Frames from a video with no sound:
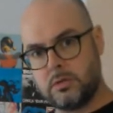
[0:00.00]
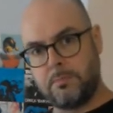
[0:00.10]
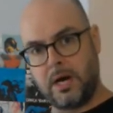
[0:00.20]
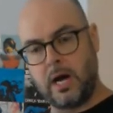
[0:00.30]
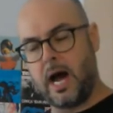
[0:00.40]

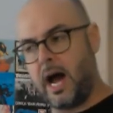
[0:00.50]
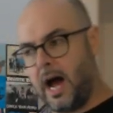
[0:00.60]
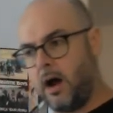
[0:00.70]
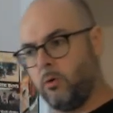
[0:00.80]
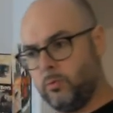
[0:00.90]
about
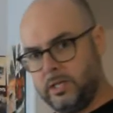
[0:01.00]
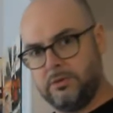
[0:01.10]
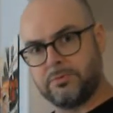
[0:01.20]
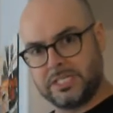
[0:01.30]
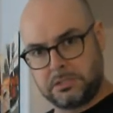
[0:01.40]
how
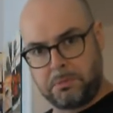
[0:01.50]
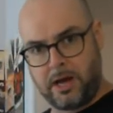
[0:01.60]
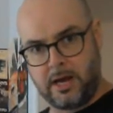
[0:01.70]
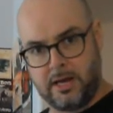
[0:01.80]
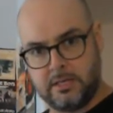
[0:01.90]
we
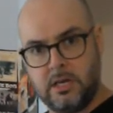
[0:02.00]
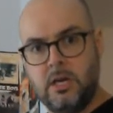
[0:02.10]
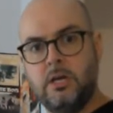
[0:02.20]
respond